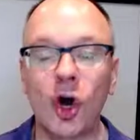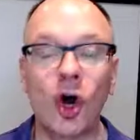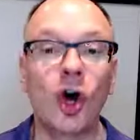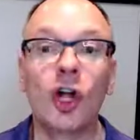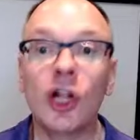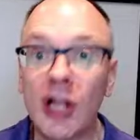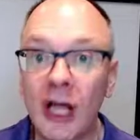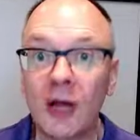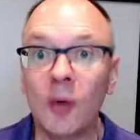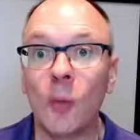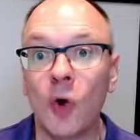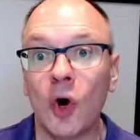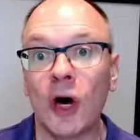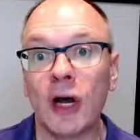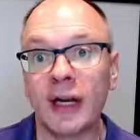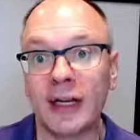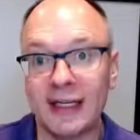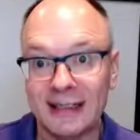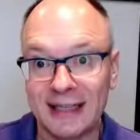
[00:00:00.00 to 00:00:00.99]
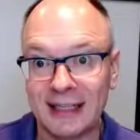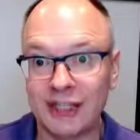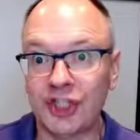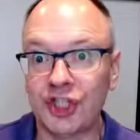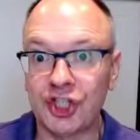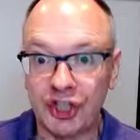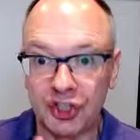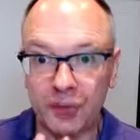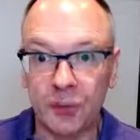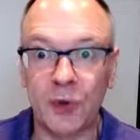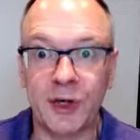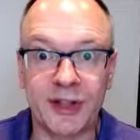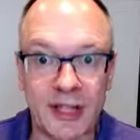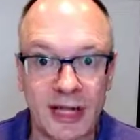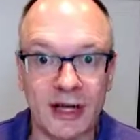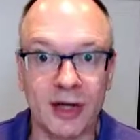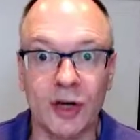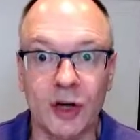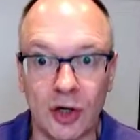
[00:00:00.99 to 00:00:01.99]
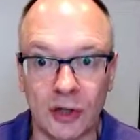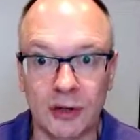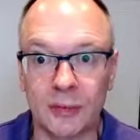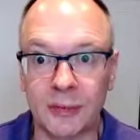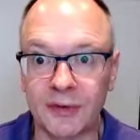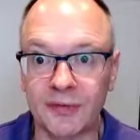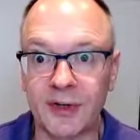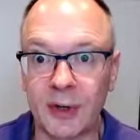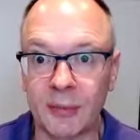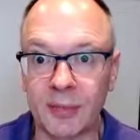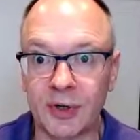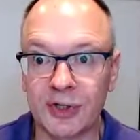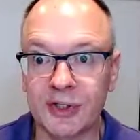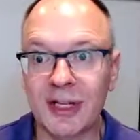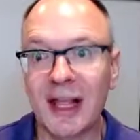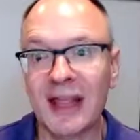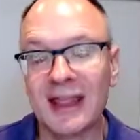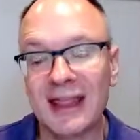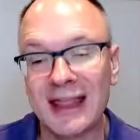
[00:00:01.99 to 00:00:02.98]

all I want is I just want that column of numbers.